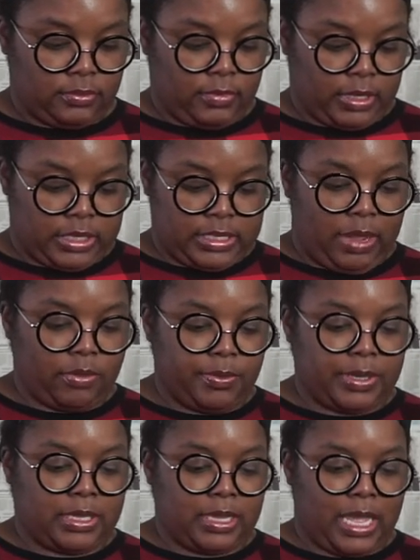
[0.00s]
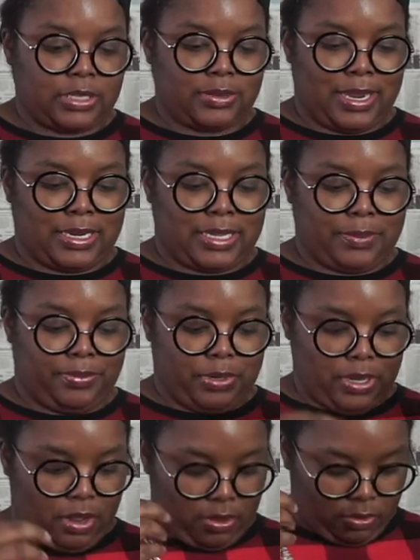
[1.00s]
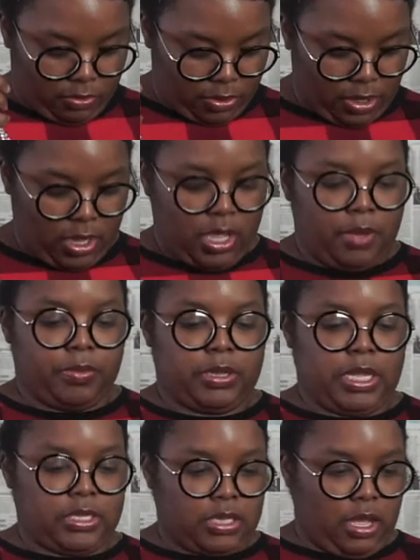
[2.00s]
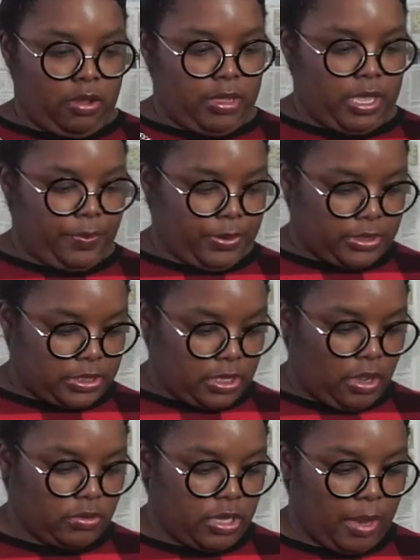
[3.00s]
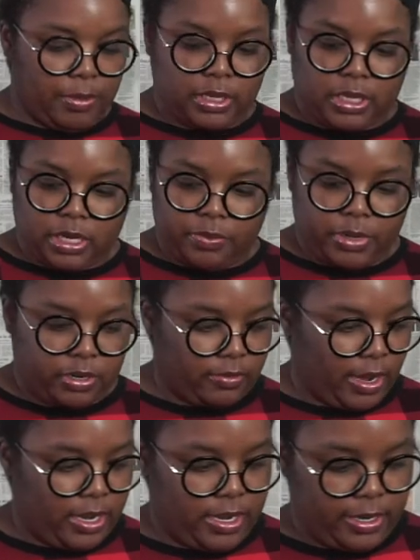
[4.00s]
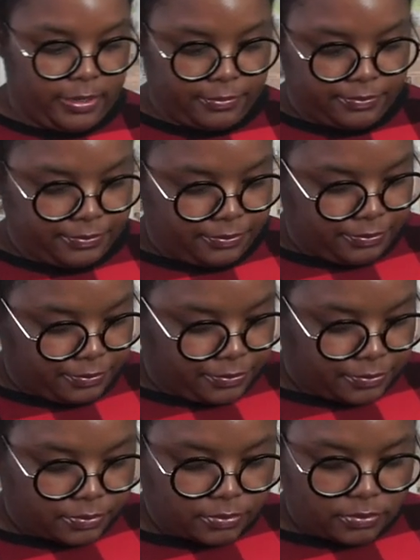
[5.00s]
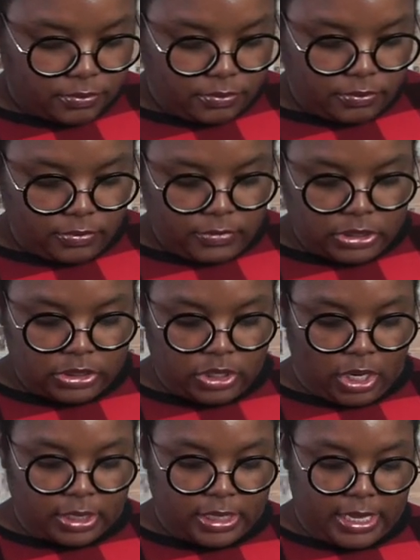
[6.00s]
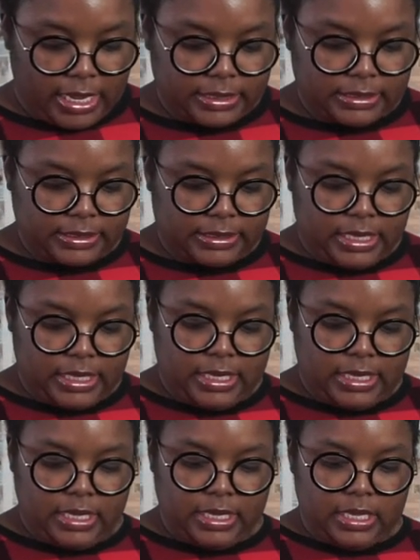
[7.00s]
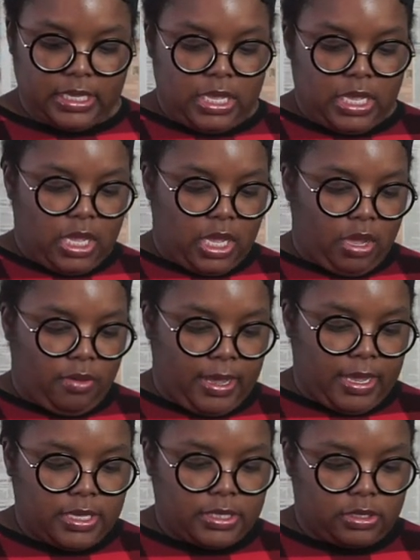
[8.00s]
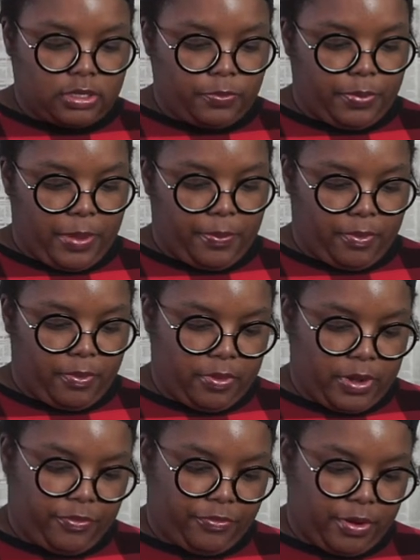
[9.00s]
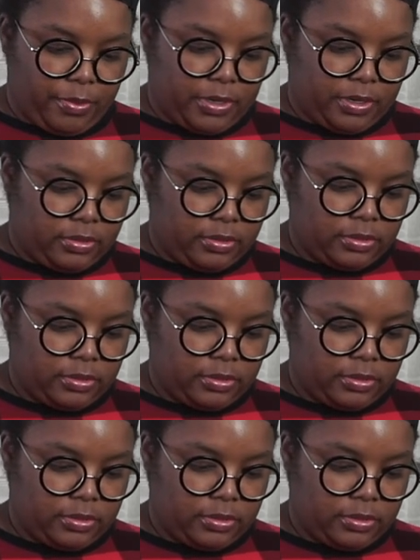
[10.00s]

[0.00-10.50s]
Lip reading: because that would have been a lot trying to put on. But let's go ahead and put this on. Y'all, I'm gonna look in the mirror right here. Y'all can kind of see. Oh, wait, it's a little paper on there from the.